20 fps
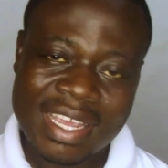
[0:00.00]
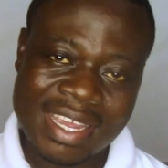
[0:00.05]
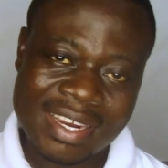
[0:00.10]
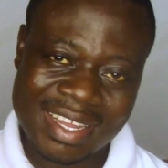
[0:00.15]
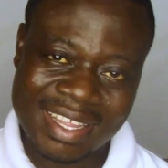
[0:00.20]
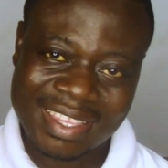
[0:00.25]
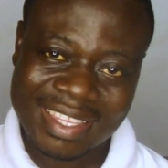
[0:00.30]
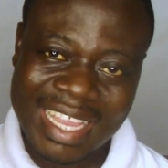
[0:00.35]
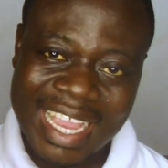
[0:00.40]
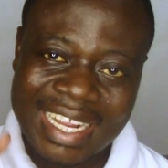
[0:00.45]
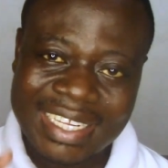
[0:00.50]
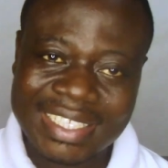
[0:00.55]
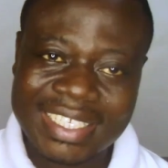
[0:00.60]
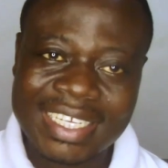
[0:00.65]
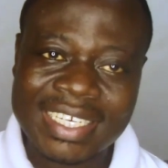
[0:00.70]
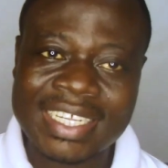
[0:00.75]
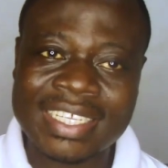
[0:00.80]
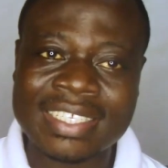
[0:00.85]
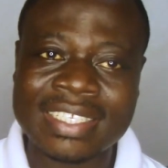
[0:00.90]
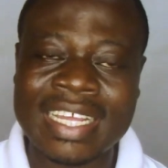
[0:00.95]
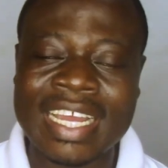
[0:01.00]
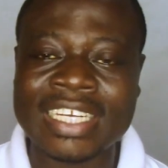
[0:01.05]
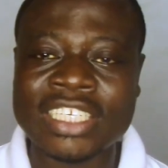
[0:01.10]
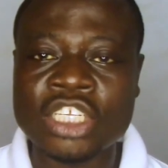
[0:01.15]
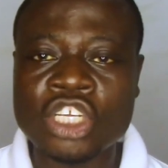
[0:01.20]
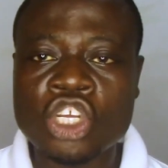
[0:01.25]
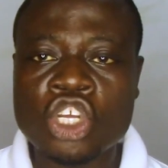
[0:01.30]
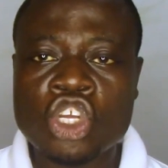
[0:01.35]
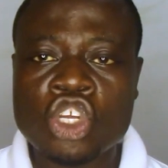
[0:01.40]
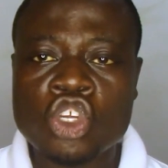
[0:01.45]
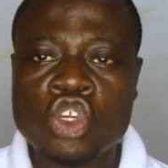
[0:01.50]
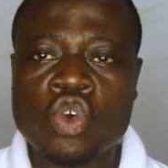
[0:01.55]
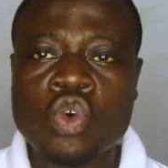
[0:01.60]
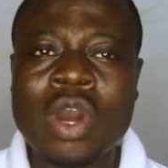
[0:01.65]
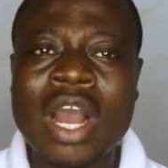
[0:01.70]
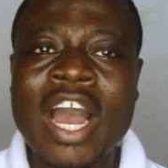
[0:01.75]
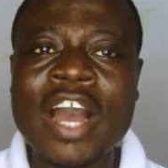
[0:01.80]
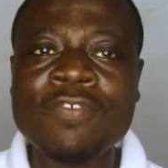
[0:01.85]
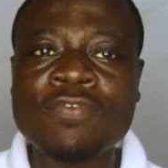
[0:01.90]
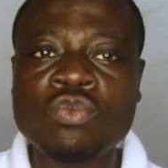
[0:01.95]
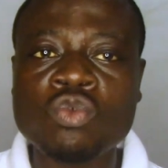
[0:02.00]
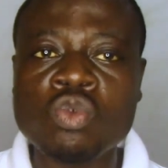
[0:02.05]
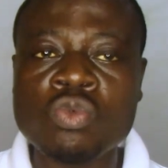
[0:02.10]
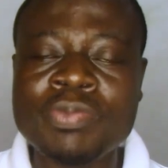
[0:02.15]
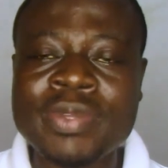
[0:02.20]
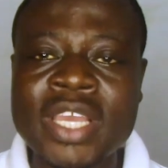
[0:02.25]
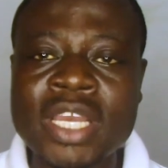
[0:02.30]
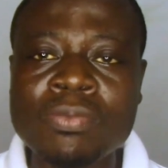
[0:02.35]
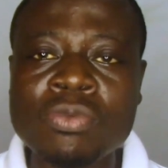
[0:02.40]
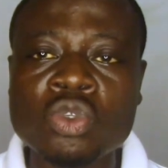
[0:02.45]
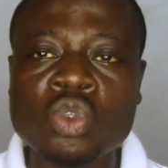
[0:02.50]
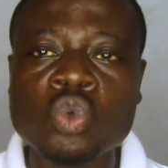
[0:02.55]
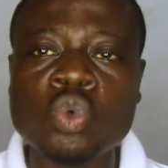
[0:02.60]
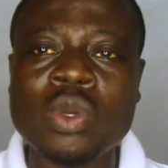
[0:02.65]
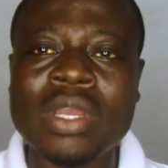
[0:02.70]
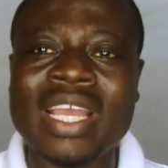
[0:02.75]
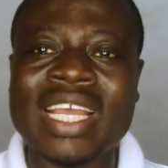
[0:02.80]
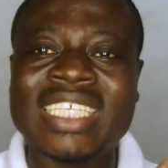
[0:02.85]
And the third thing is that you have to be able to